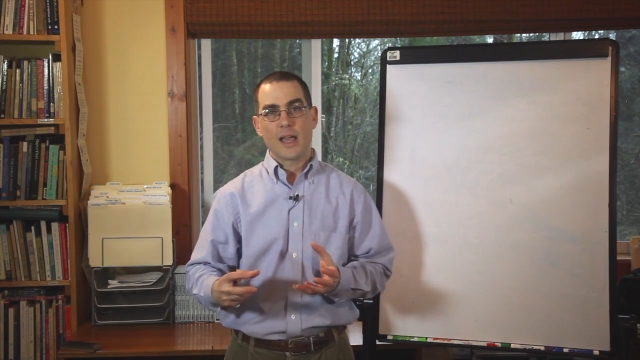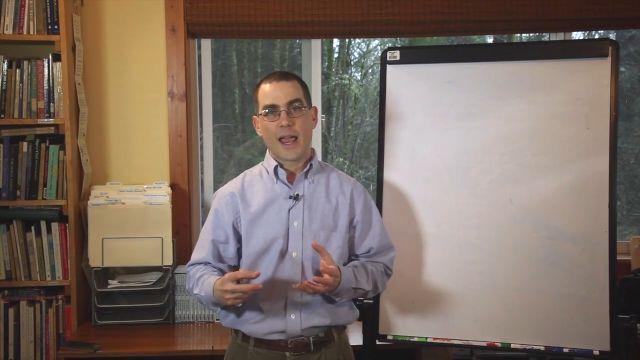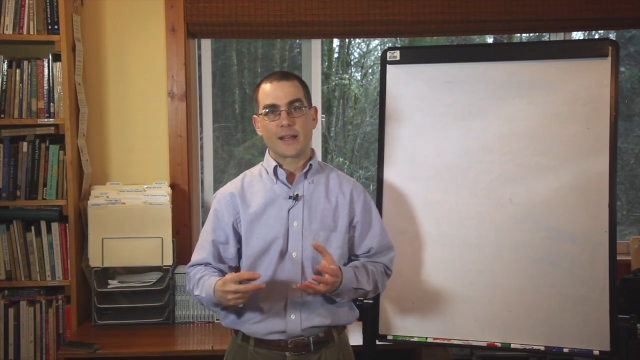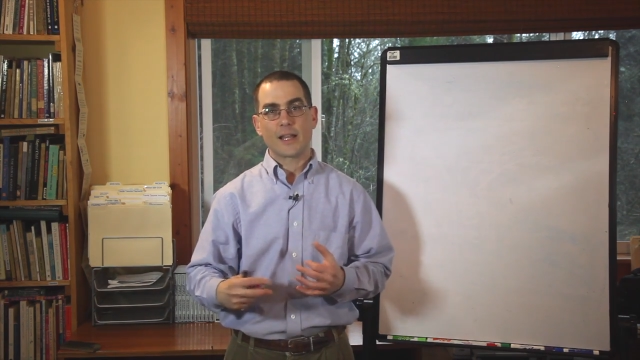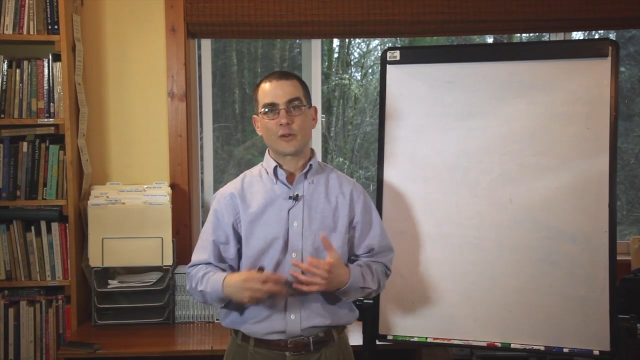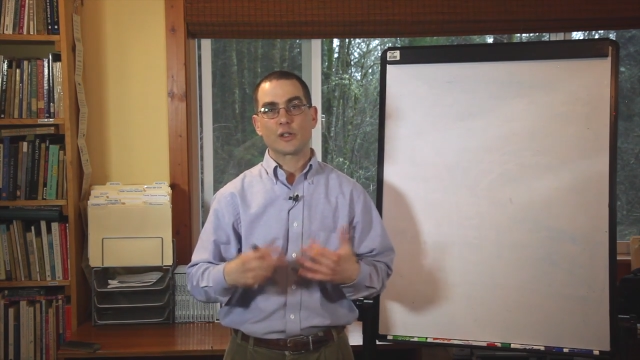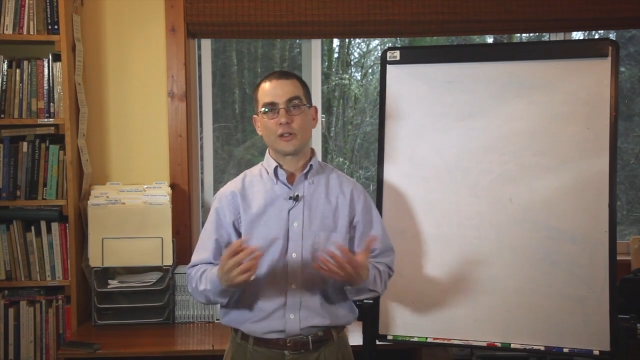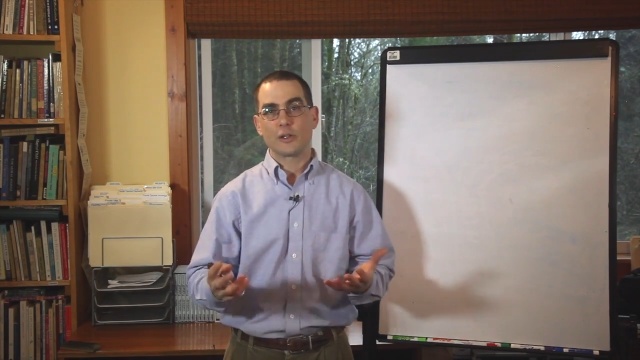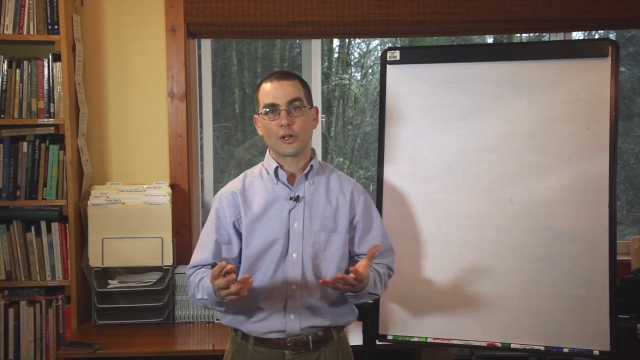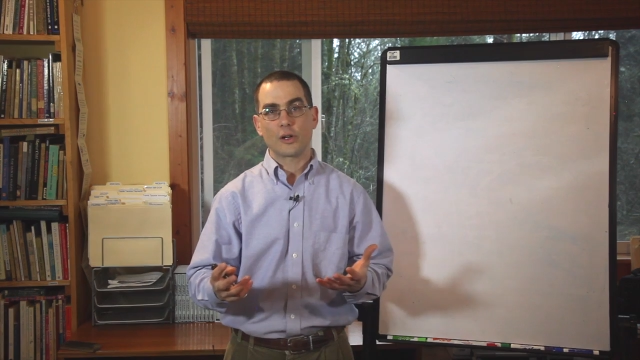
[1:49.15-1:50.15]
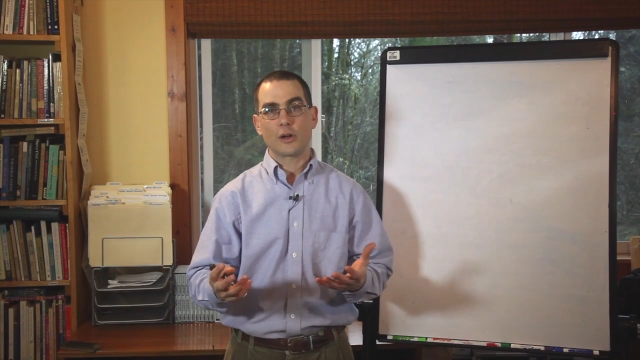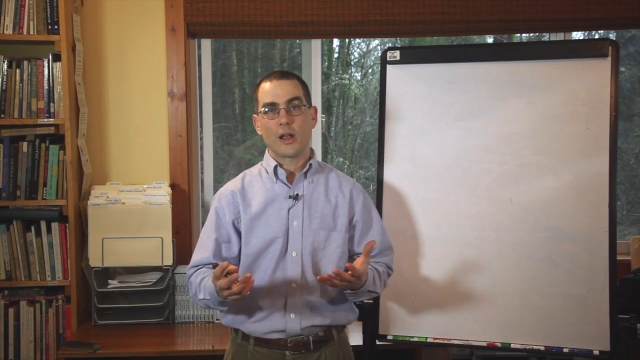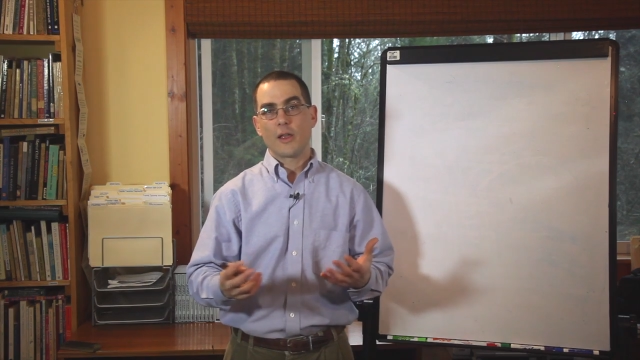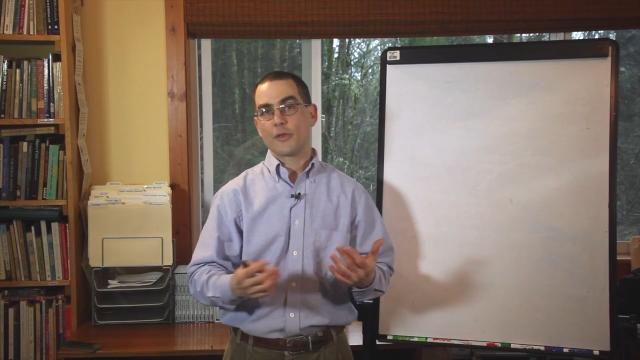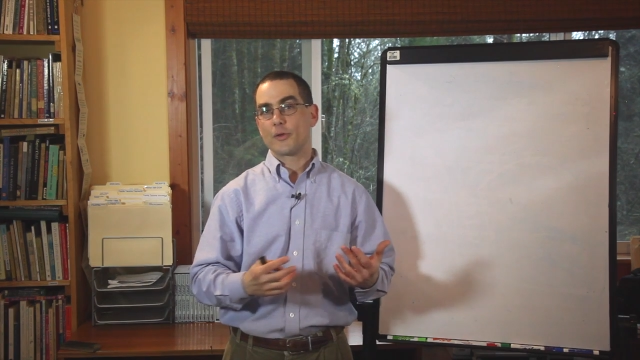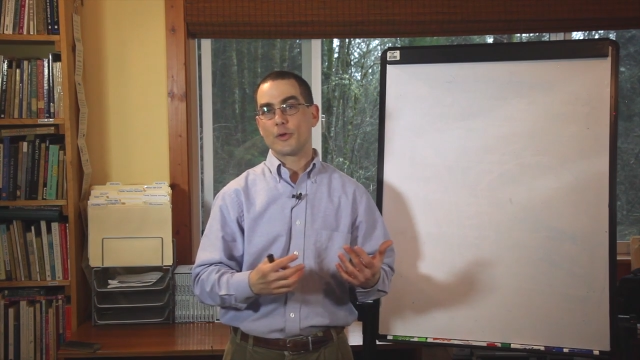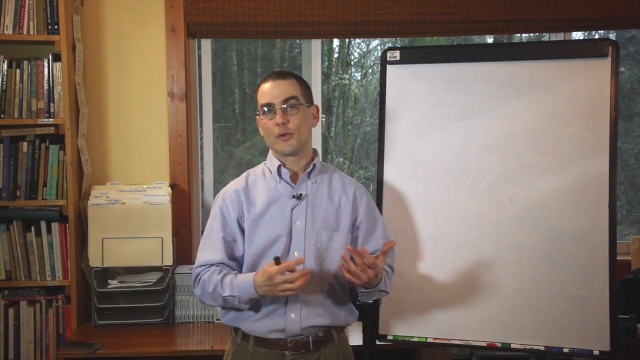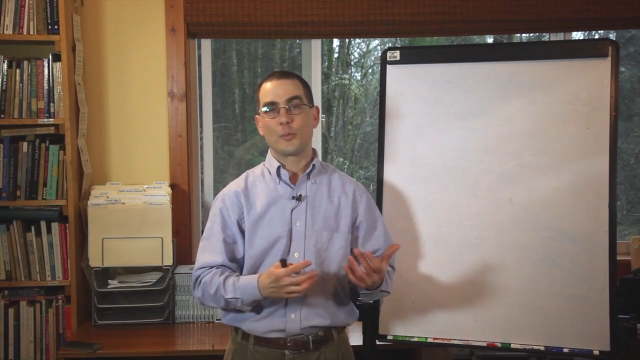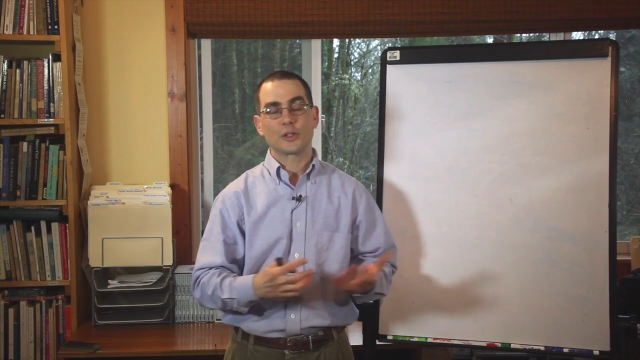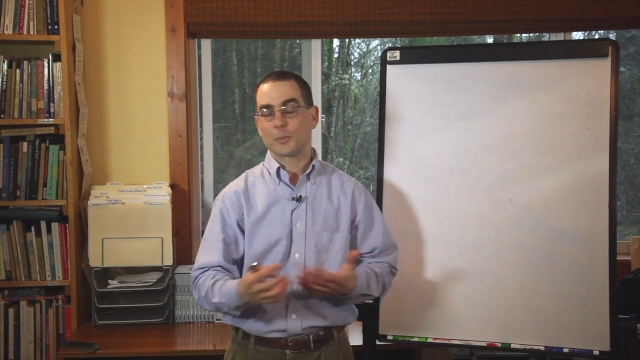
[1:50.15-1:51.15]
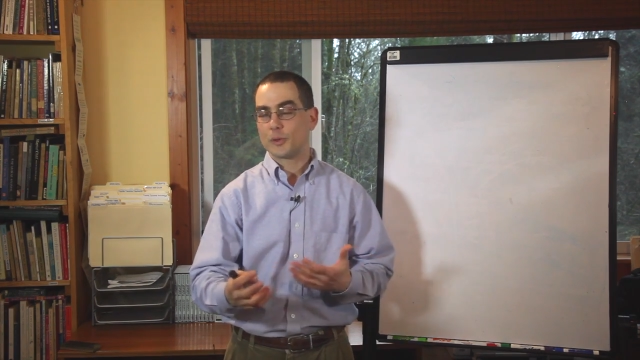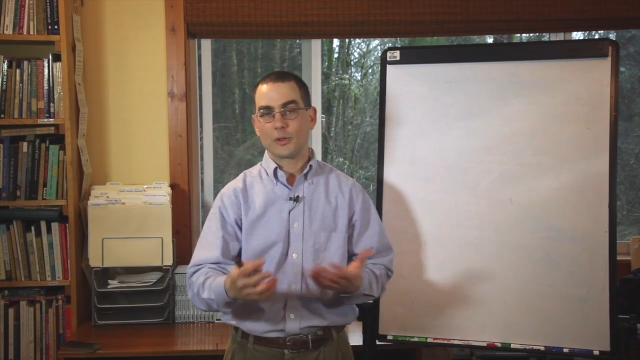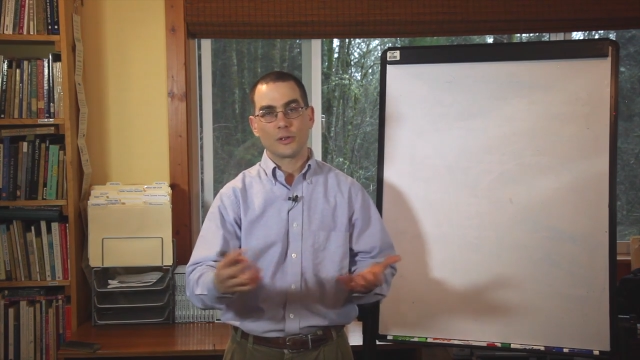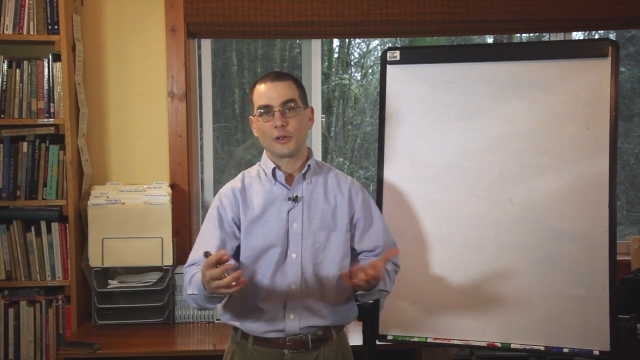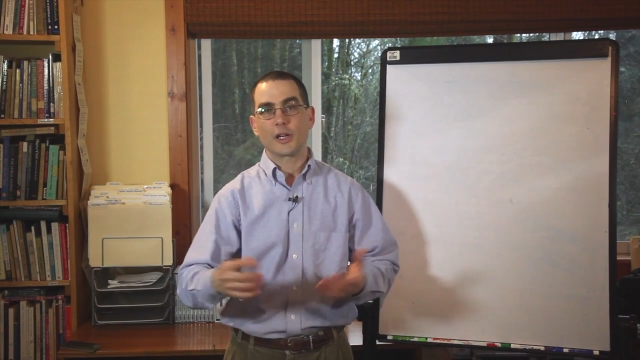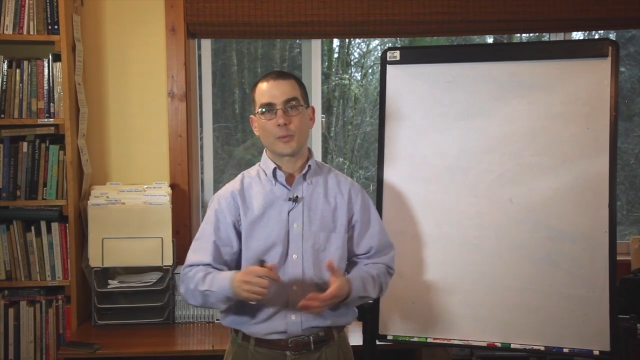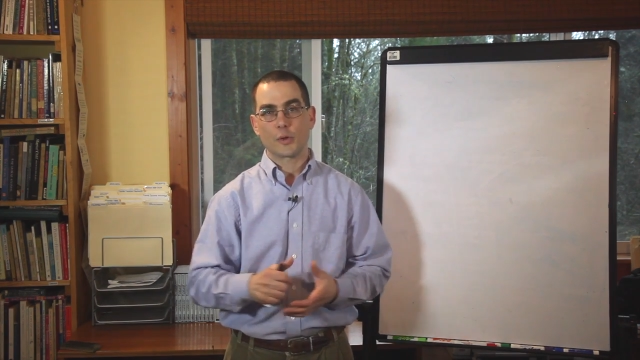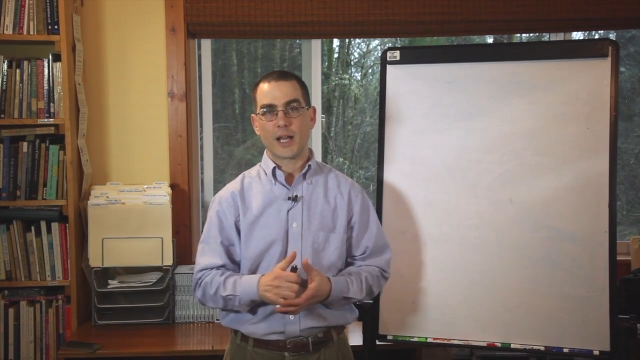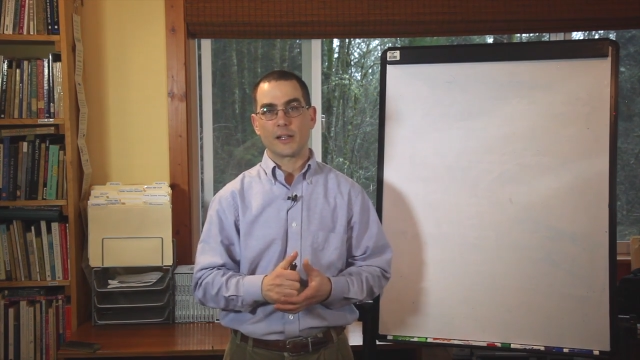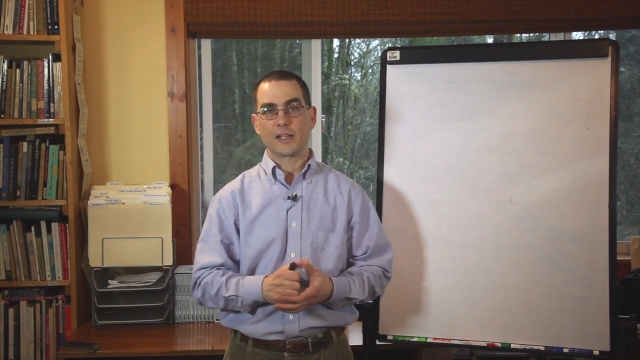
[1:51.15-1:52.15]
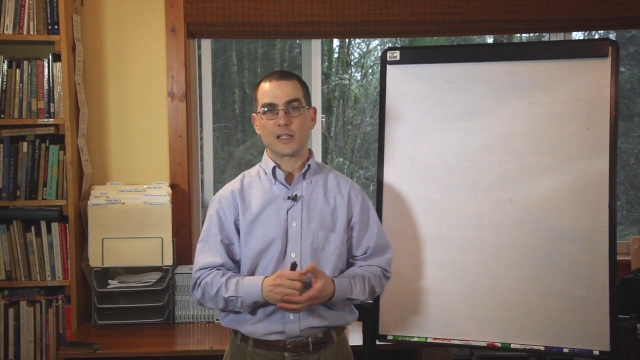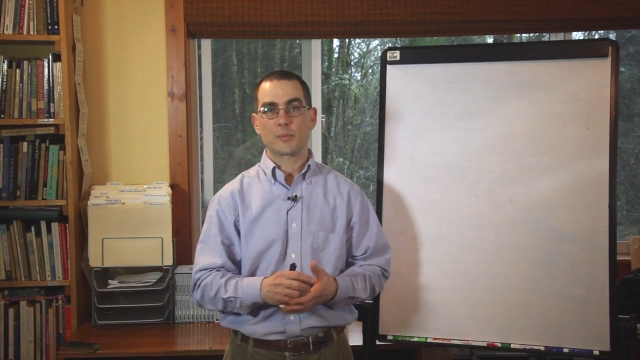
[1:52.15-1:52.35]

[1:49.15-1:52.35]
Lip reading: and allows you to learn through multiple learning modalities.